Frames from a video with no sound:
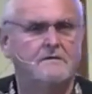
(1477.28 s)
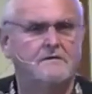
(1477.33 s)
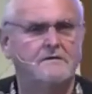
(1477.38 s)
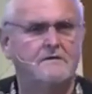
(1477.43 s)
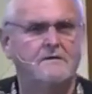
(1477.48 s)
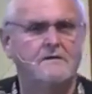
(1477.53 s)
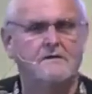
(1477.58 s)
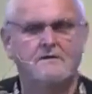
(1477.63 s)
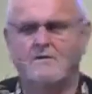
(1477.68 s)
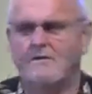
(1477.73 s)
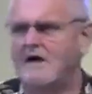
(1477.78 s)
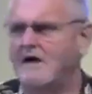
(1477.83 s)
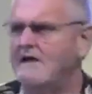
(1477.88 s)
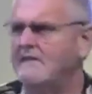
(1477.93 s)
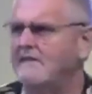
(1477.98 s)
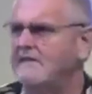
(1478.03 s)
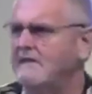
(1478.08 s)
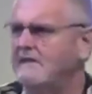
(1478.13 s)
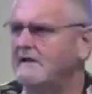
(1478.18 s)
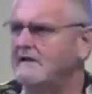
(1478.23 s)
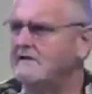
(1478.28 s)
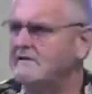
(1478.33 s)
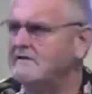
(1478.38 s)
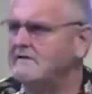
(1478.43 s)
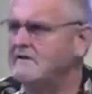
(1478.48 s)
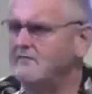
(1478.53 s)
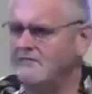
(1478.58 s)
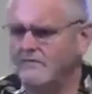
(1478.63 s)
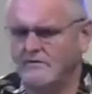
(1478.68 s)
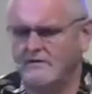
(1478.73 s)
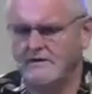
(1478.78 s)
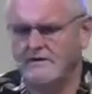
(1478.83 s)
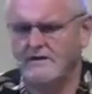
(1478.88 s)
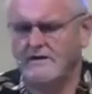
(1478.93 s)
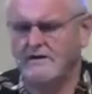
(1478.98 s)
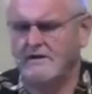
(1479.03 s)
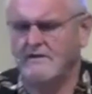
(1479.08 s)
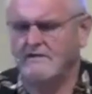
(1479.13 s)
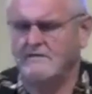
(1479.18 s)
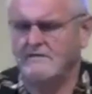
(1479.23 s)
I think
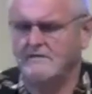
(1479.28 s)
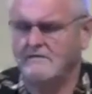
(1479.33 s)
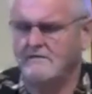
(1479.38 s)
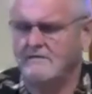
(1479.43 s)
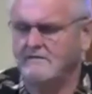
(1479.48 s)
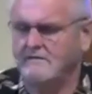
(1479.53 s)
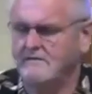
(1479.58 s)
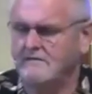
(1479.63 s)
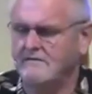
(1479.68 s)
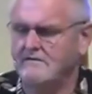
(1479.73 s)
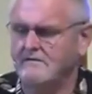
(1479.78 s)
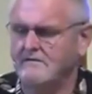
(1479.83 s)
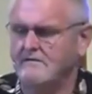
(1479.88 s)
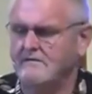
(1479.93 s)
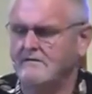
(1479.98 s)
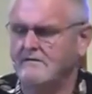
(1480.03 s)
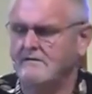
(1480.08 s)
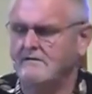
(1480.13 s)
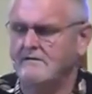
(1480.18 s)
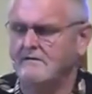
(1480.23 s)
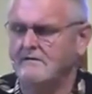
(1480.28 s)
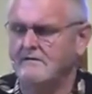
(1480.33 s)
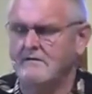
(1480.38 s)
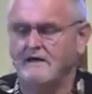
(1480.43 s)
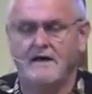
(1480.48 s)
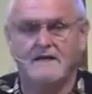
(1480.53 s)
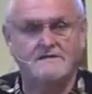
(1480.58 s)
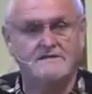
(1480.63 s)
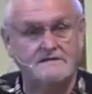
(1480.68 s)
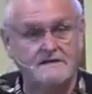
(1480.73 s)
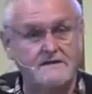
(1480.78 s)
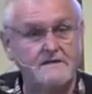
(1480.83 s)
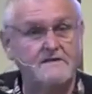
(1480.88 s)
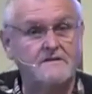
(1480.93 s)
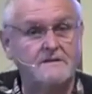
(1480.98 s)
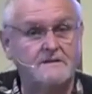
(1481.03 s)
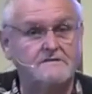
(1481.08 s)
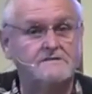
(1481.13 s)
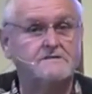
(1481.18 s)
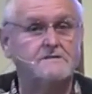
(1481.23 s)
differently. I see
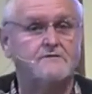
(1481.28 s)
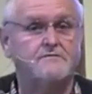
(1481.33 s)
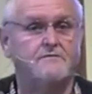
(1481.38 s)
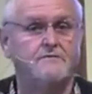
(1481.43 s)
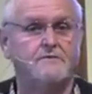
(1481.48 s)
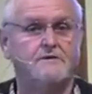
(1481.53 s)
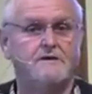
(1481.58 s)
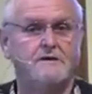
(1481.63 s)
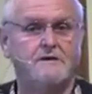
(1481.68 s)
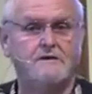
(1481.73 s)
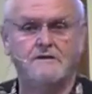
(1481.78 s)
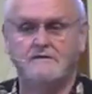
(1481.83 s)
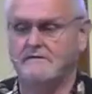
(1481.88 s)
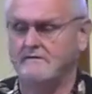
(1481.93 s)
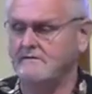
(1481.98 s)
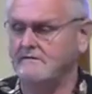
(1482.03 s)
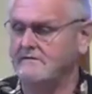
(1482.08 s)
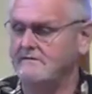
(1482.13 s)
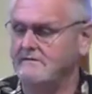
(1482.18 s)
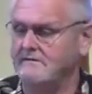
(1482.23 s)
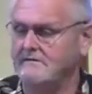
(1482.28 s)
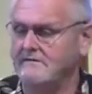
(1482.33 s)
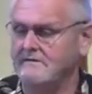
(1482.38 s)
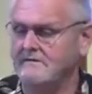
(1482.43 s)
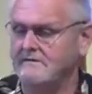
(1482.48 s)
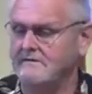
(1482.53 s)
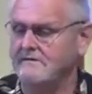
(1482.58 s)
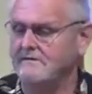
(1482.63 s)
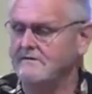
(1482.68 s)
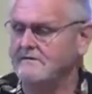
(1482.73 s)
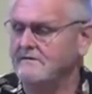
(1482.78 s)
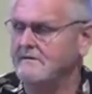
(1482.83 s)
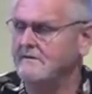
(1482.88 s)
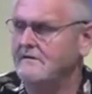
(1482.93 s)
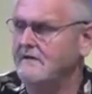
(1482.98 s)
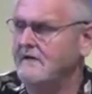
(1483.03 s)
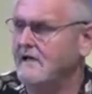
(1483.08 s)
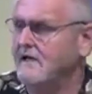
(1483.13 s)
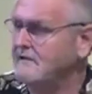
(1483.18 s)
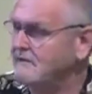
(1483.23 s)
things differently.
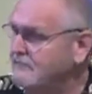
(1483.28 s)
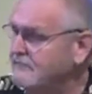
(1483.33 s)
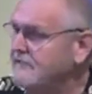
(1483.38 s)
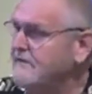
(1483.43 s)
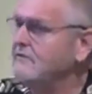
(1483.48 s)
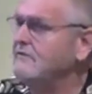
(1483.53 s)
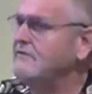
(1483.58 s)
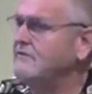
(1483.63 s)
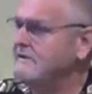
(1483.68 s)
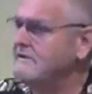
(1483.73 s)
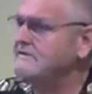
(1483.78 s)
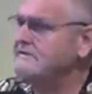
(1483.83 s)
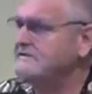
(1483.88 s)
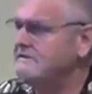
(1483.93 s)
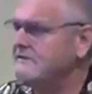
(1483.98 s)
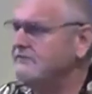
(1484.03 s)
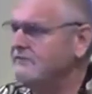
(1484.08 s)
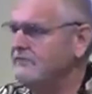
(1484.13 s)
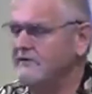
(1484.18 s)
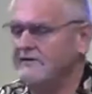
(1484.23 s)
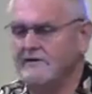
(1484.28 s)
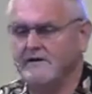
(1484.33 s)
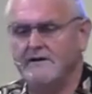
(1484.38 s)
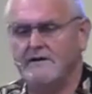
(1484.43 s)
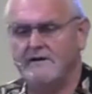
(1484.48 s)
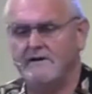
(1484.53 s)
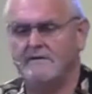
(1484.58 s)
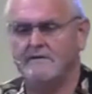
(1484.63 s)
I feel things differently.